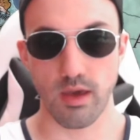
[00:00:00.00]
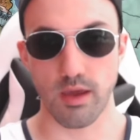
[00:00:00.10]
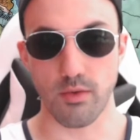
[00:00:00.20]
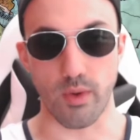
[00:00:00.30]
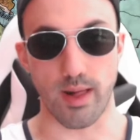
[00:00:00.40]

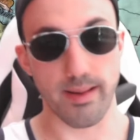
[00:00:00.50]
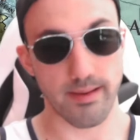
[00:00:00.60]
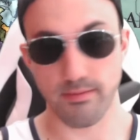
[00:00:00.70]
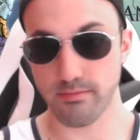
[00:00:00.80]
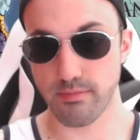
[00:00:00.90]
Well,
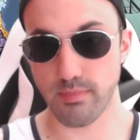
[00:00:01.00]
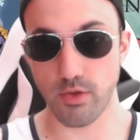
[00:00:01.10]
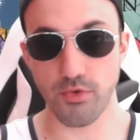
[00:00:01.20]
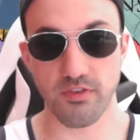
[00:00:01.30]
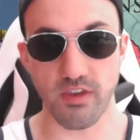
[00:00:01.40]

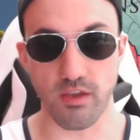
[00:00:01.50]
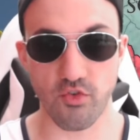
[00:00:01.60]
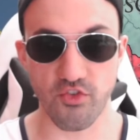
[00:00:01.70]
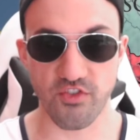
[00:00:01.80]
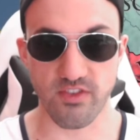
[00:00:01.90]
you see, you
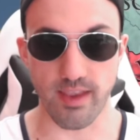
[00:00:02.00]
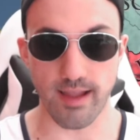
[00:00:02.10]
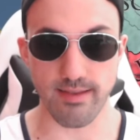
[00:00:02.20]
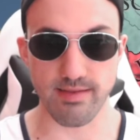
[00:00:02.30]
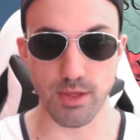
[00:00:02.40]
just
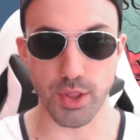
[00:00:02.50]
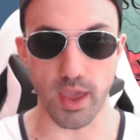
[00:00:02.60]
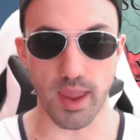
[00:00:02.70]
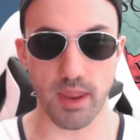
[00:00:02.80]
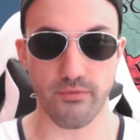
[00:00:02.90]
start as
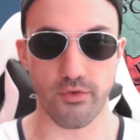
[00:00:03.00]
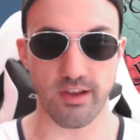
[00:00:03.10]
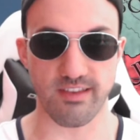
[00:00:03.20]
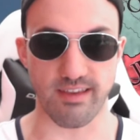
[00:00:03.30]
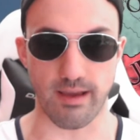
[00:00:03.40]
Lithuania, for
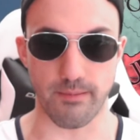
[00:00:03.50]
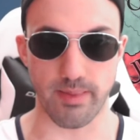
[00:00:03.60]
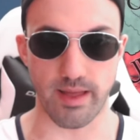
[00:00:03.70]
example.